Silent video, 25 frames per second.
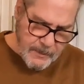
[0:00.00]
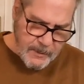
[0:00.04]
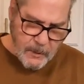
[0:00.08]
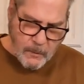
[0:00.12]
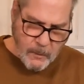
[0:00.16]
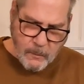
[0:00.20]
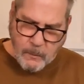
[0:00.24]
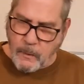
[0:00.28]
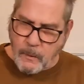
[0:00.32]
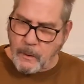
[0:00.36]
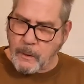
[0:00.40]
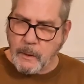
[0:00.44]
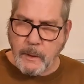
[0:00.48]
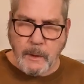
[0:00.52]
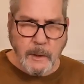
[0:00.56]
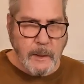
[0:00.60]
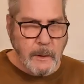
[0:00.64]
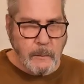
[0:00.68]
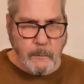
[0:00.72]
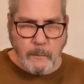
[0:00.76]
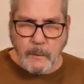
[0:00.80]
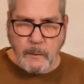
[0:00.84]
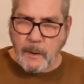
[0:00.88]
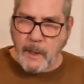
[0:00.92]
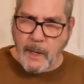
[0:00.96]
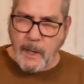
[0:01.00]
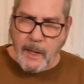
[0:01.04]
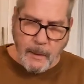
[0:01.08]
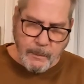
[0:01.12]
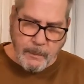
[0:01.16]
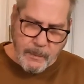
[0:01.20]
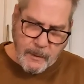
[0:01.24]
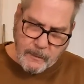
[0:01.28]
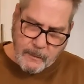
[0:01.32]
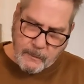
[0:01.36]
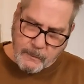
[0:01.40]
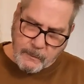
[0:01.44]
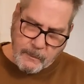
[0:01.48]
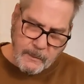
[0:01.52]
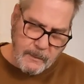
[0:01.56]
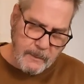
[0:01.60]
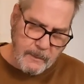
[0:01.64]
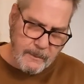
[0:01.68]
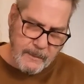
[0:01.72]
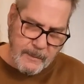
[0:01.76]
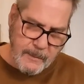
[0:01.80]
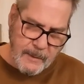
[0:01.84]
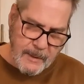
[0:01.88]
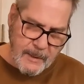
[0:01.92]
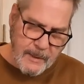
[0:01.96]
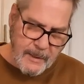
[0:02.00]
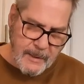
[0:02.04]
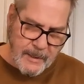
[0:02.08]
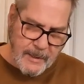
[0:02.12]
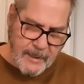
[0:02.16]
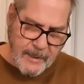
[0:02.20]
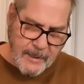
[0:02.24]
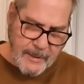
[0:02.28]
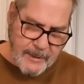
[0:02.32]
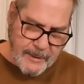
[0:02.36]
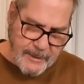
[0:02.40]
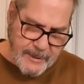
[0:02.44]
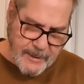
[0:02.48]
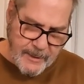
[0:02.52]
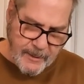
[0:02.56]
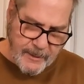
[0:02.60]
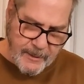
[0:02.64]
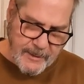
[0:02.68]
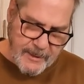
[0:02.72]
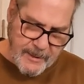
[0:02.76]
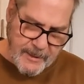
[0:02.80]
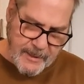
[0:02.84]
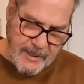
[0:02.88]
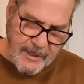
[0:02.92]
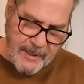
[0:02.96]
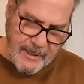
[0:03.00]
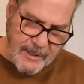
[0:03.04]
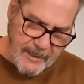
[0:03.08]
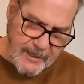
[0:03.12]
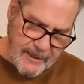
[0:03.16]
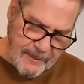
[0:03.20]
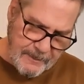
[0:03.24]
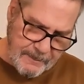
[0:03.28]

Don't worry, it will happen. It'll start to thicken.